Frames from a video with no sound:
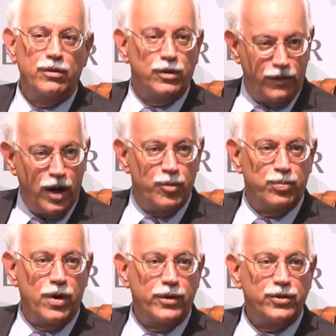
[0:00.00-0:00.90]
the
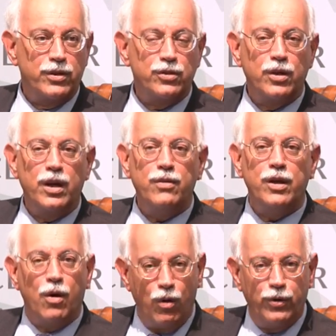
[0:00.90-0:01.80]
development process. In
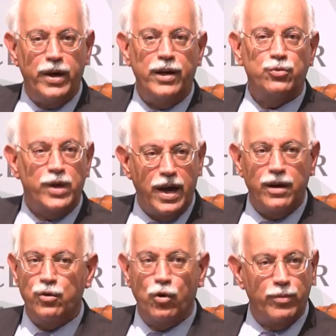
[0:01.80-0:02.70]
the old days, we
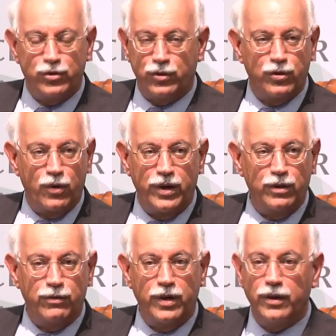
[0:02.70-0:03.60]
had enormous authority
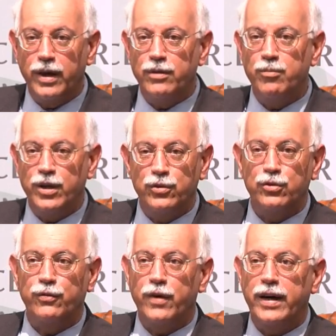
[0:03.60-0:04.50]
in the field, and the
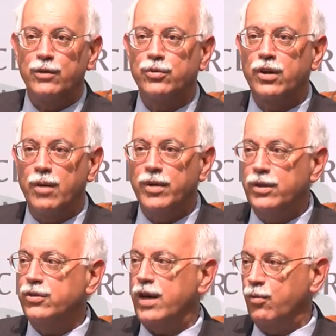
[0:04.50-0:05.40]
Minister of Finance would come
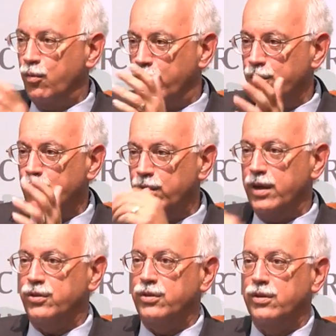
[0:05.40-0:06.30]
in and say, we want to do
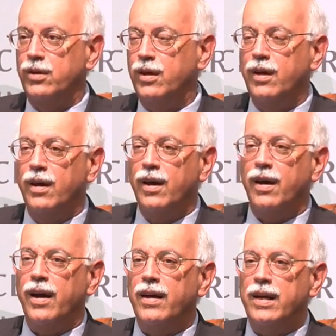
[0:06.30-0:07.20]
this.
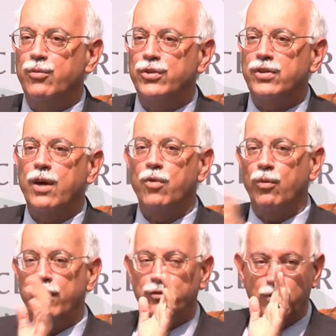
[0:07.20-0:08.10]
And he would say,
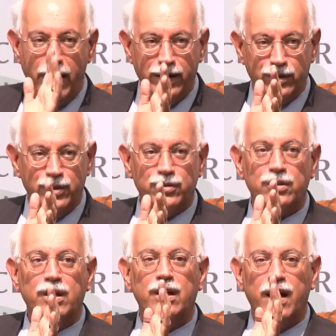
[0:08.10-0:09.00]
well, we've tried
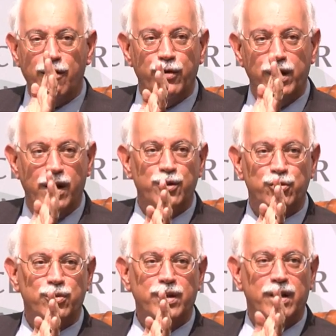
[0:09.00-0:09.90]
this in every
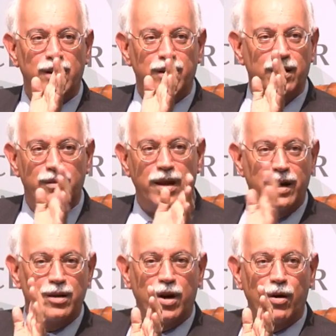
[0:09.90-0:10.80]
country in, in
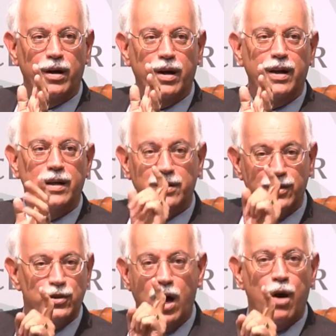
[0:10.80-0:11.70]
Latin America. It
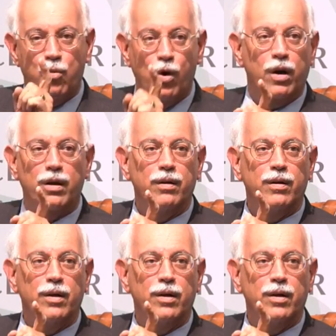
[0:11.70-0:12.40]
does not work.